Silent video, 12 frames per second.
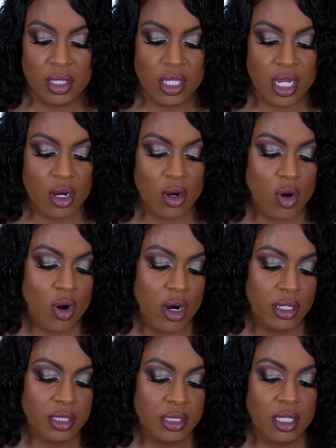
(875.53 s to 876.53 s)
There
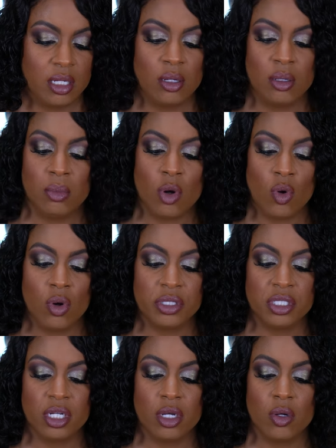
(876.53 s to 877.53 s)
are some
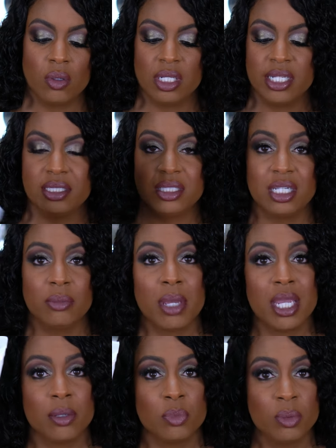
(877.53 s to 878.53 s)
on-the-go cleansing
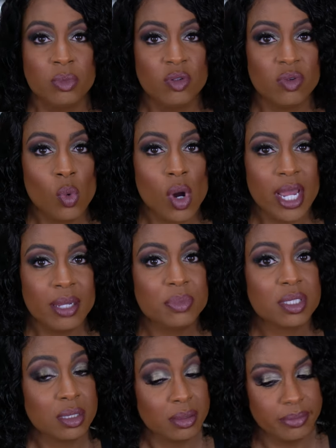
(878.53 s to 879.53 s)
makeup remover
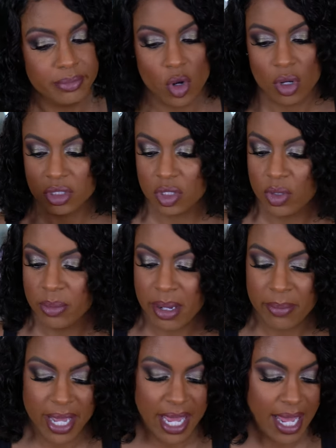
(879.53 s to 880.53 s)
wipes, also in
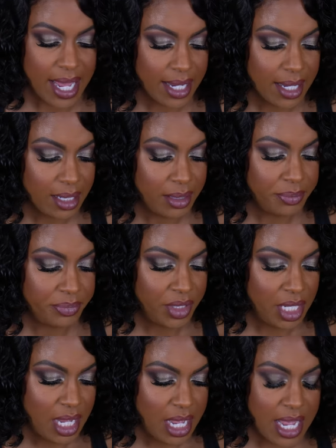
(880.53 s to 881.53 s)
my bag.
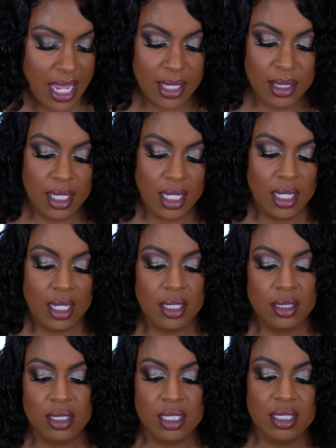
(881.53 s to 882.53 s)
And
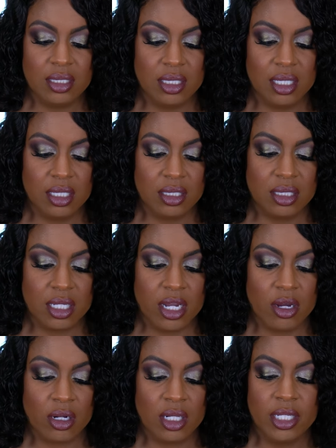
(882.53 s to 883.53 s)
then this is
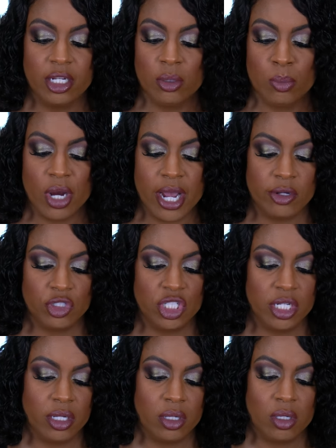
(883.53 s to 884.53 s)
their clear brow
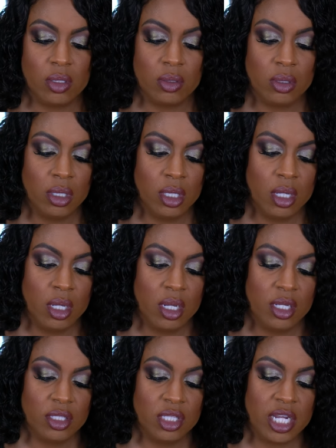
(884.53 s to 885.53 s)
gel,
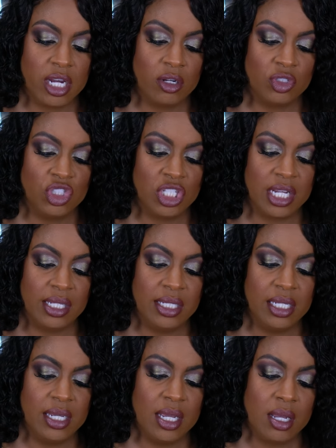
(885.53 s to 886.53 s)
their
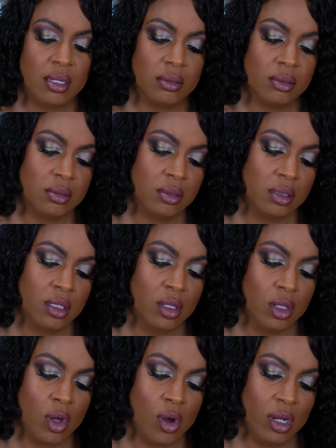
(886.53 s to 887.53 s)
jelly
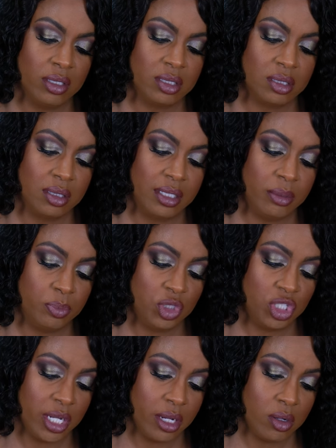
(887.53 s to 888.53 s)
gloss lip
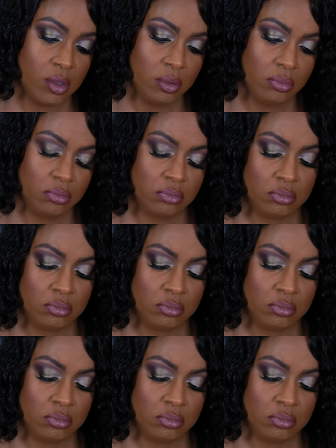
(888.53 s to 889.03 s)
gel.